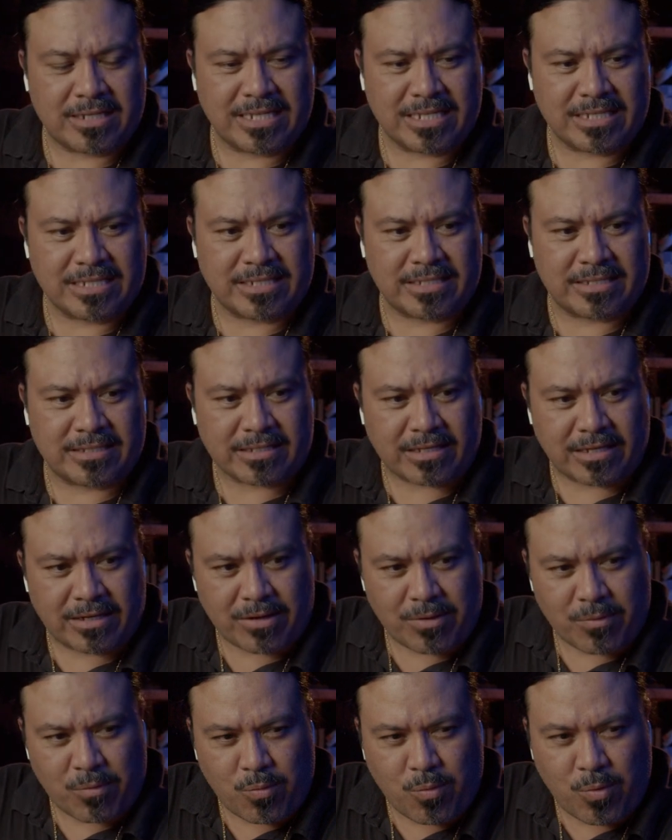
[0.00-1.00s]
this
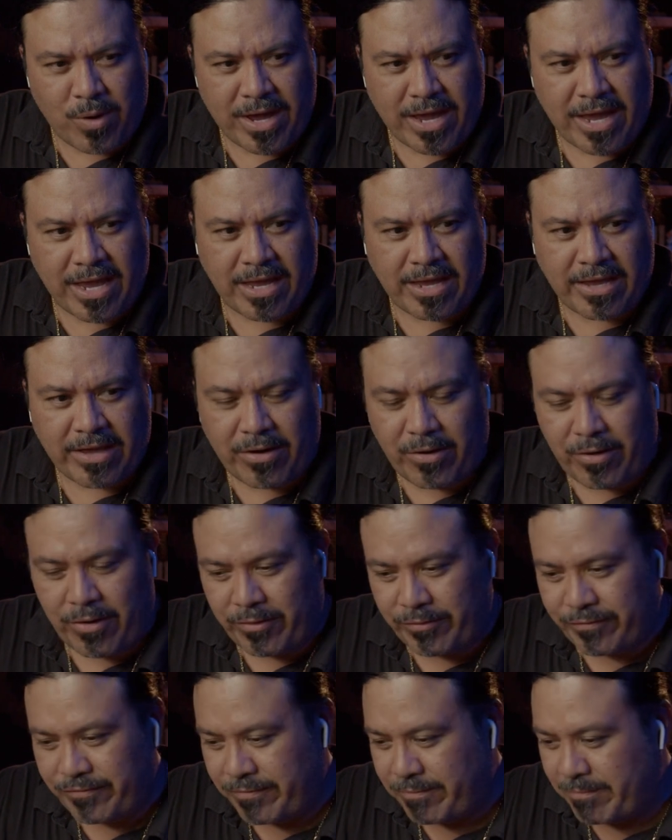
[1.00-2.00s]
way
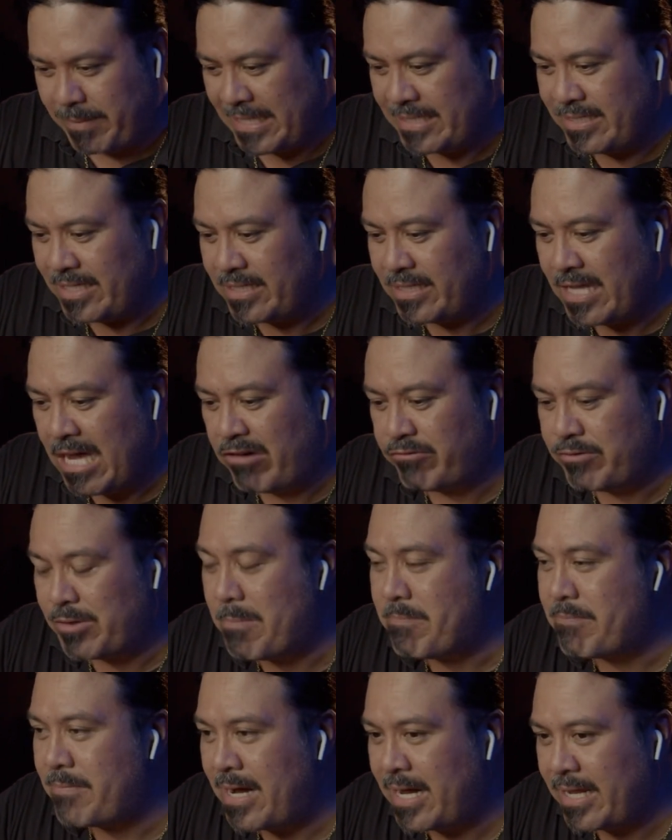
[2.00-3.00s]
of passing down
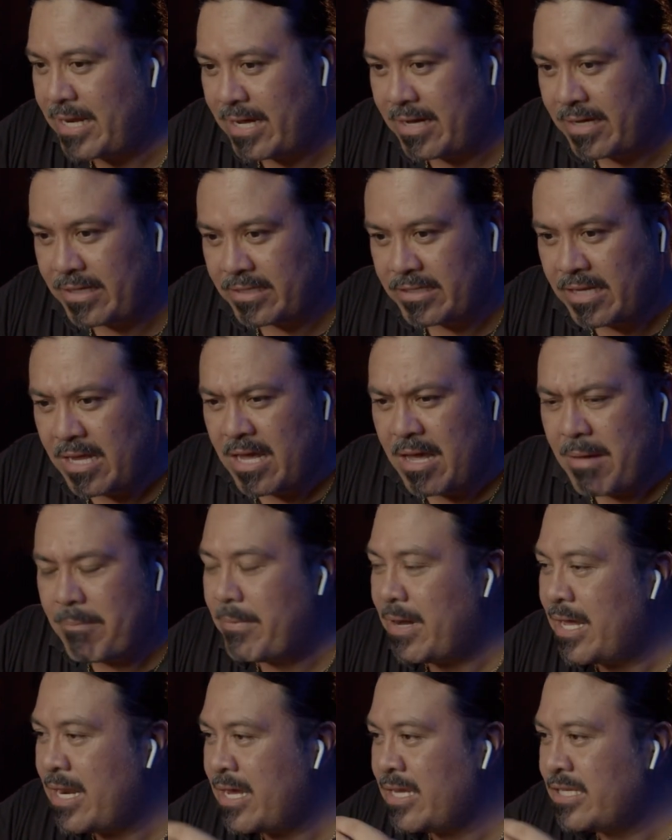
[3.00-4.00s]
the mana?
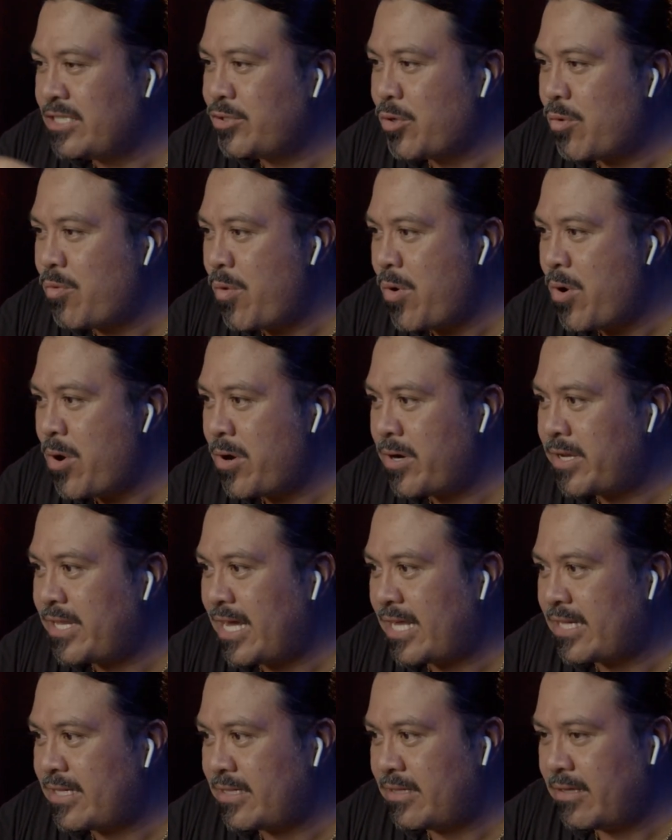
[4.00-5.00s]
Mana is the
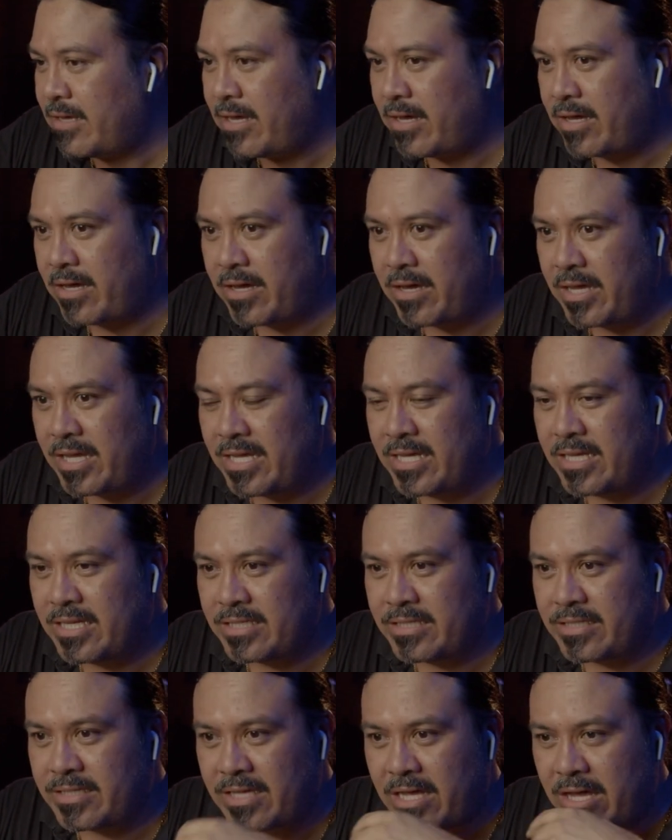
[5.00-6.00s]
word that
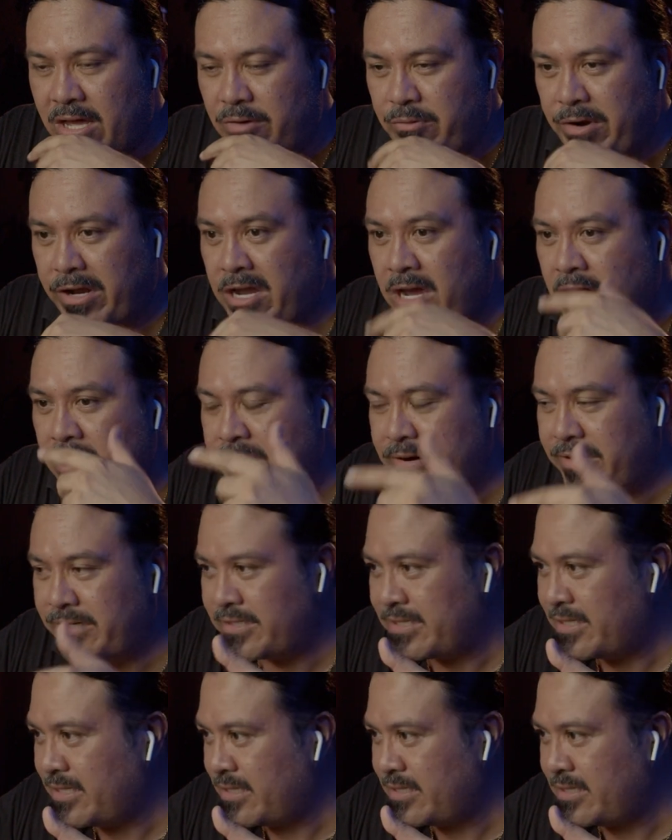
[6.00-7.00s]
is
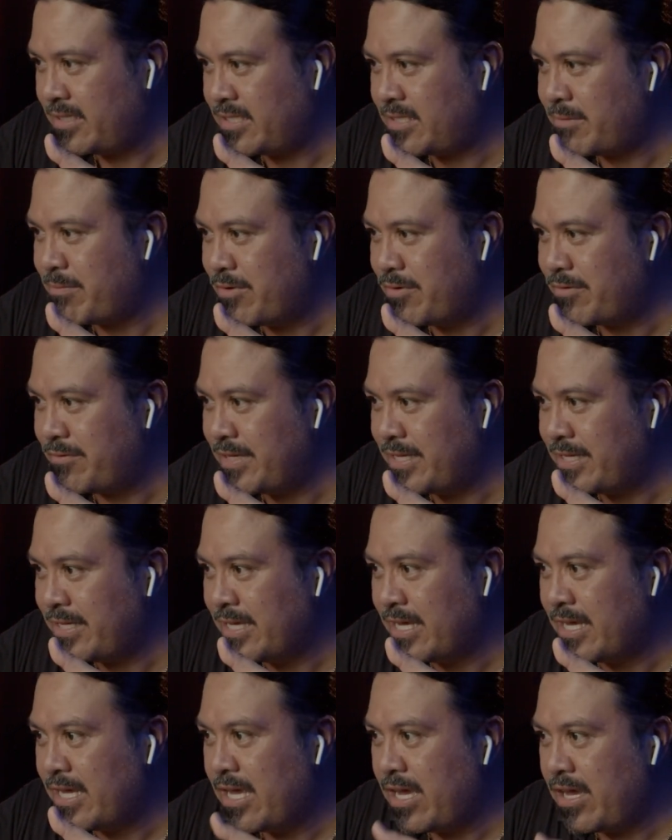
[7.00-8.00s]
recurrent in this
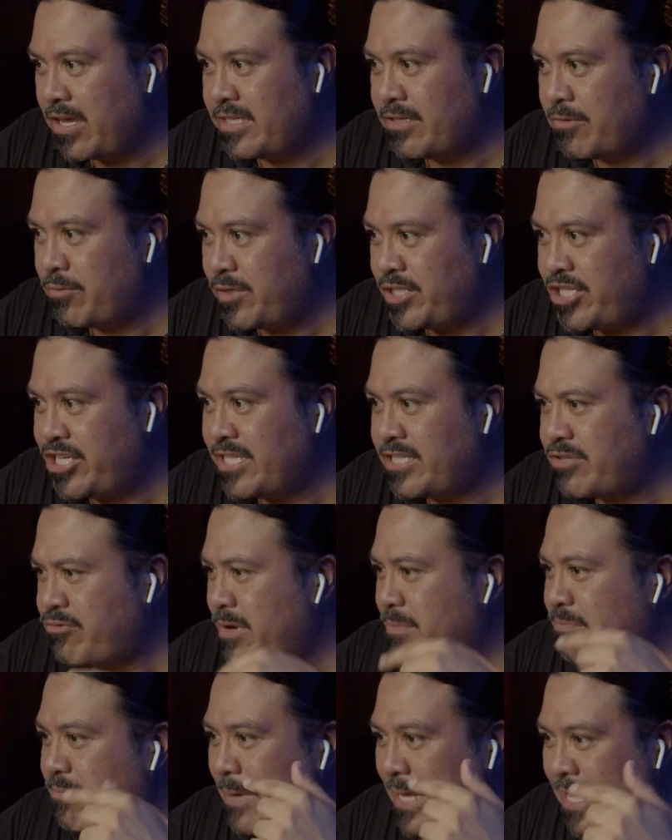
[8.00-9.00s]
movie, which is
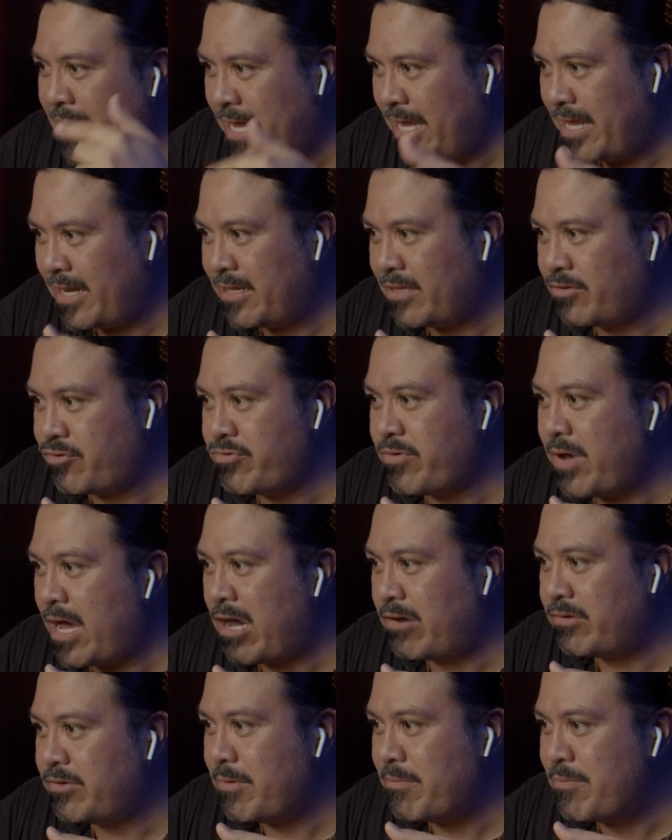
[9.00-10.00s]
repeated
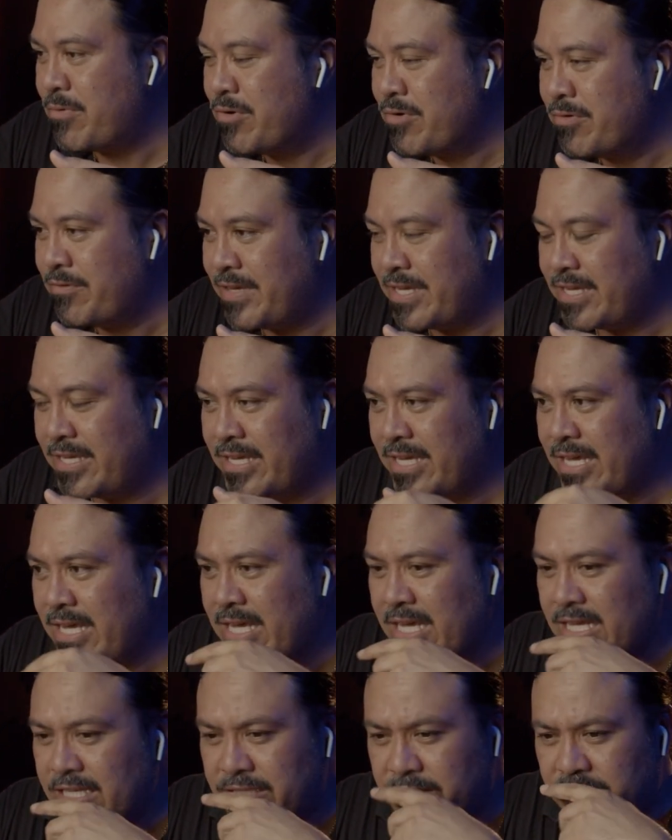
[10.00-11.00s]
throughout the movie.
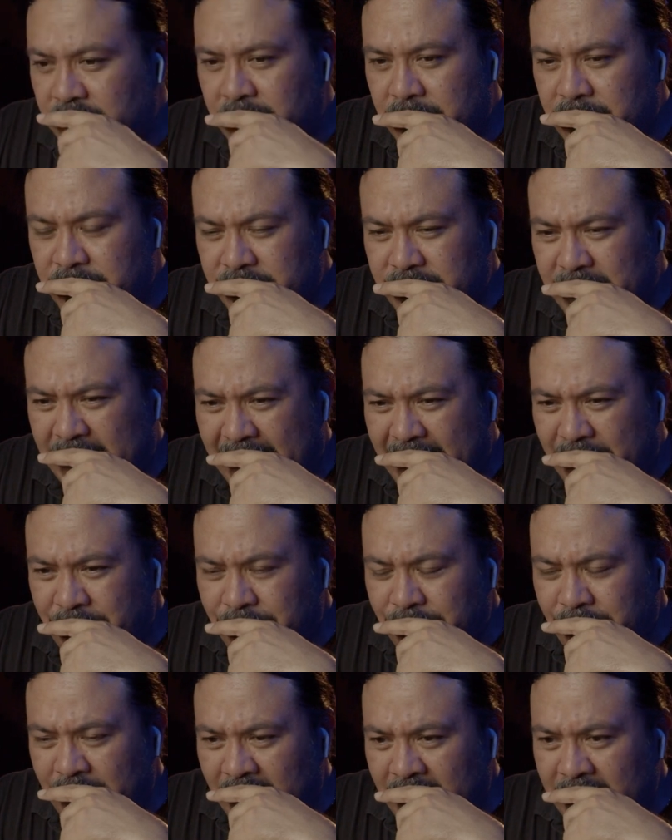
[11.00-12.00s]
So
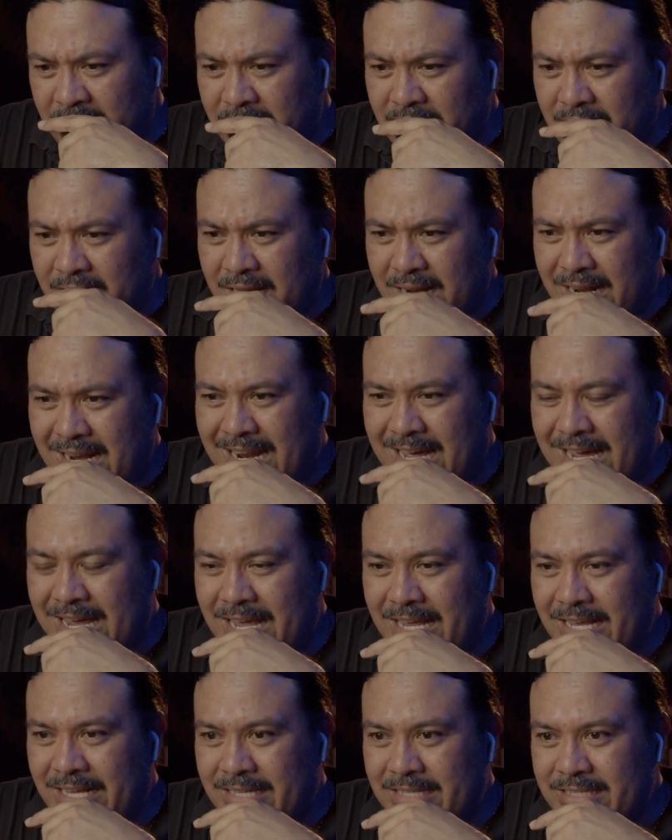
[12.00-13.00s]
I felt it
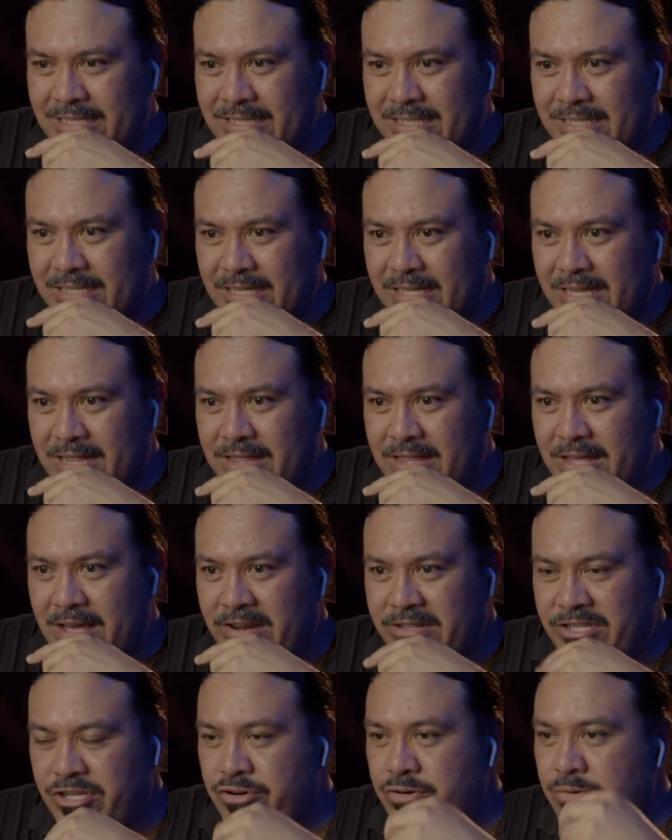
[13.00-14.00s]
like
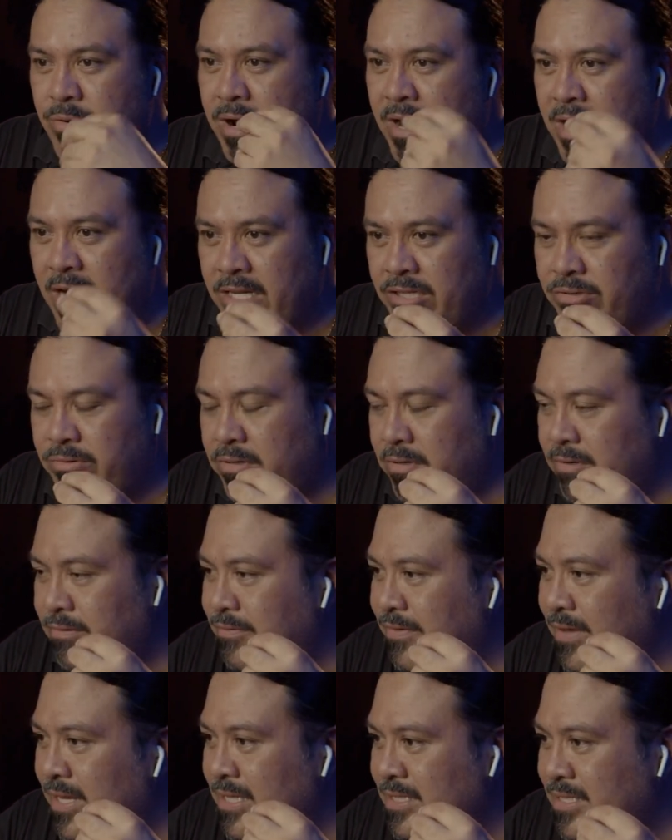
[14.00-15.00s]
they try to
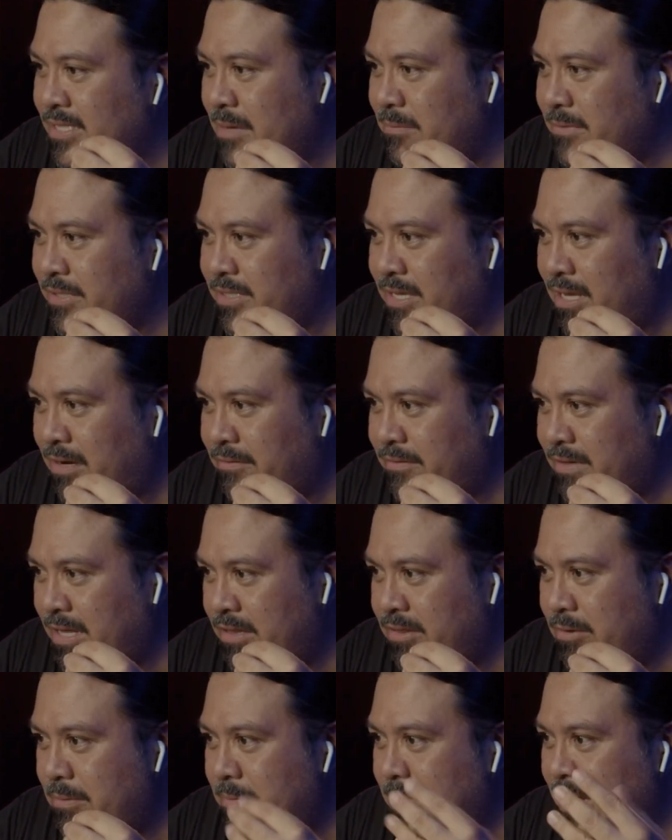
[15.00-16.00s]
convince themselves
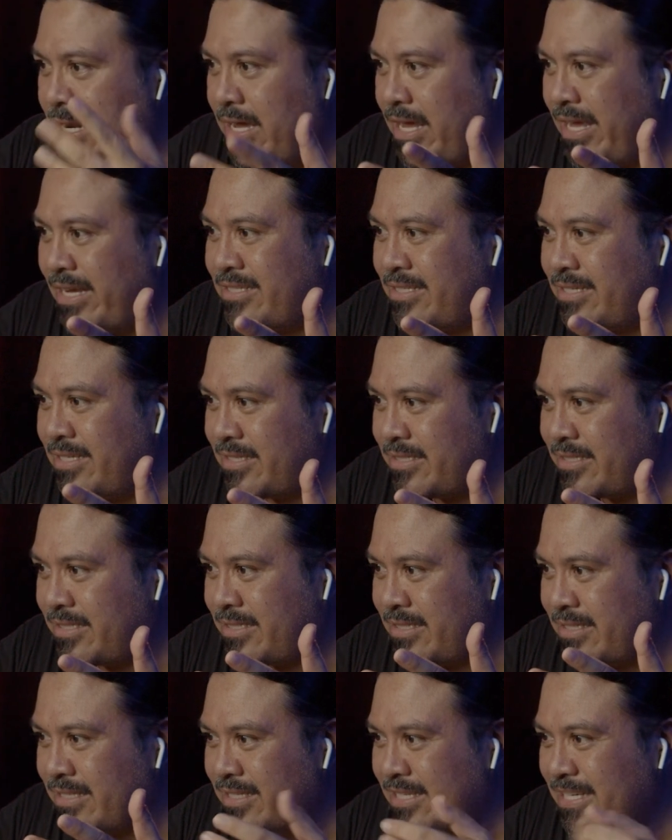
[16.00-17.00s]
that the mana
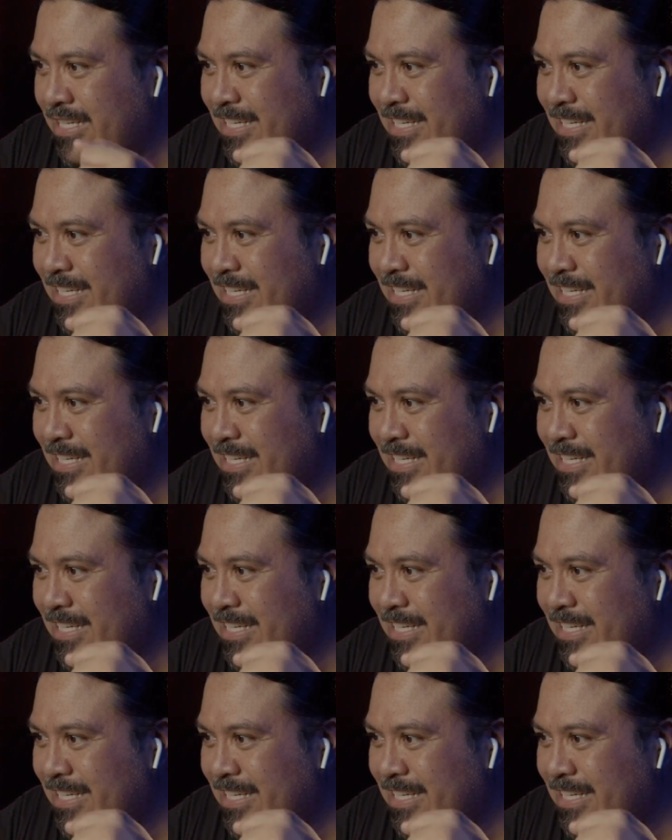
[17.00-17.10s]
exists.